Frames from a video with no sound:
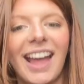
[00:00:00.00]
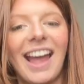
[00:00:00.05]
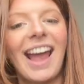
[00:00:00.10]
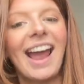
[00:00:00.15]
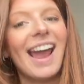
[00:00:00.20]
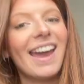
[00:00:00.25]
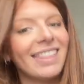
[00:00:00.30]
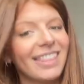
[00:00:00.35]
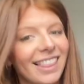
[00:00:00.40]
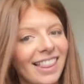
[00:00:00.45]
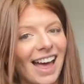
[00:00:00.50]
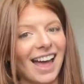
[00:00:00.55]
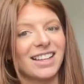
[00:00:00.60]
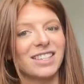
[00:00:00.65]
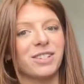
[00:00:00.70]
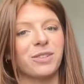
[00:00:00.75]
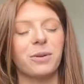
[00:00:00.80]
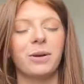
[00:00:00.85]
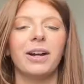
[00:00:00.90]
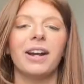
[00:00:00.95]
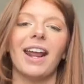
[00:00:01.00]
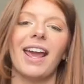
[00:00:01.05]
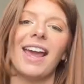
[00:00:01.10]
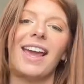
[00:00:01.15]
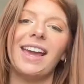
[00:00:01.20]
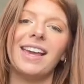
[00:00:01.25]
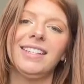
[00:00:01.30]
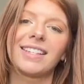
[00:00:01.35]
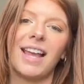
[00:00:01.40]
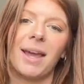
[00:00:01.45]
And the last one
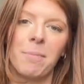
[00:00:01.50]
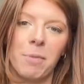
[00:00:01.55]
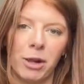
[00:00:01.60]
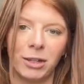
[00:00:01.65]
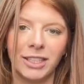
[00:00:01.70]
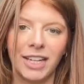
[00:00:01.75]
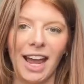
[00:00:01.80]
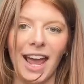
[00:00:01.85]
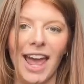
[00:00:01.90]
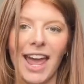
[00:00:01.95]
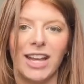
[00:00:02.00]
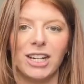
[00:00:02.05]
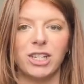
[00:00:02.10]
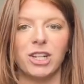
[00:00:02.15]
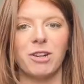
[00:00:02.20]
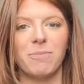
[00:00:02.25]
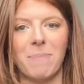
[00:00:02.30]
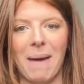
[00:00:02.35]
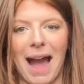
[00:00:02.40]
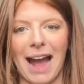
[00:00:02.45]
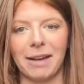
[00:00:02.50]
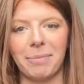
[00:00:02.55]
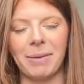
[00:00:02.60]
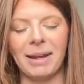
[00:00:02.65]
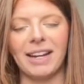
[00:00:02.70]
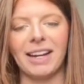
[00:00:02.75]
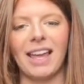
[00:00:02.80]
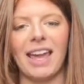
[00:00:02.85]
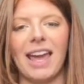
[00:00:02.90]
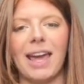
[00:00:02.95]
is a multi-agent
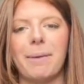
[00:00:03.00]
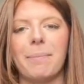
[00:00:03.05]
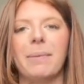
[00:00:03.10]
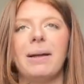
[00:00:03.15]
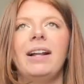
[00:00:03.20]
Pac-Man game.